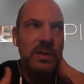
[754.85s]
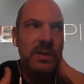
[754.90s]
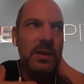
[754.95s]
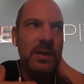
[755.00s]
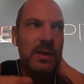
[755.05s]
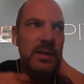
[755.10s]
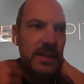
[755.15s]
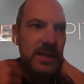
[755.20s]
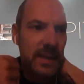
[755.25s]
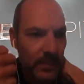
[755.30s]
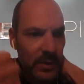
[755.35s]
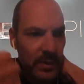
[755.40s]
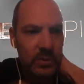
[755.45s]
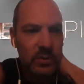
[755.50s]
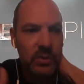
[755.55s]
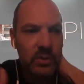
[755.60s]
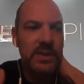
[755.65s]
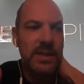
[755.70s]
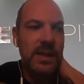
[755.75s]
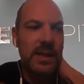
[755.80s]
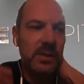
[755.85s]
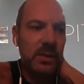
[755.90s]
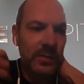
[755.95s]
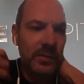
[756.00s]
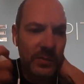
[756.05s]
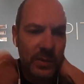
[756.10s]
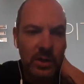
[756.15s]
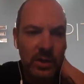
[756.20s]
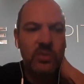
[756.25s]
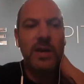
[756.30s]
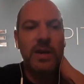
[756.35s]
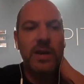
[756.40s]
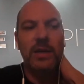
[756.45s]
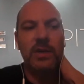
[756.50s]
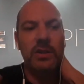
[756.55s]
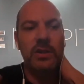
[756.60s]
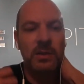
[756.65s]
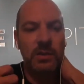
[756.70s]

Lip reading: something to sell, you've got traction,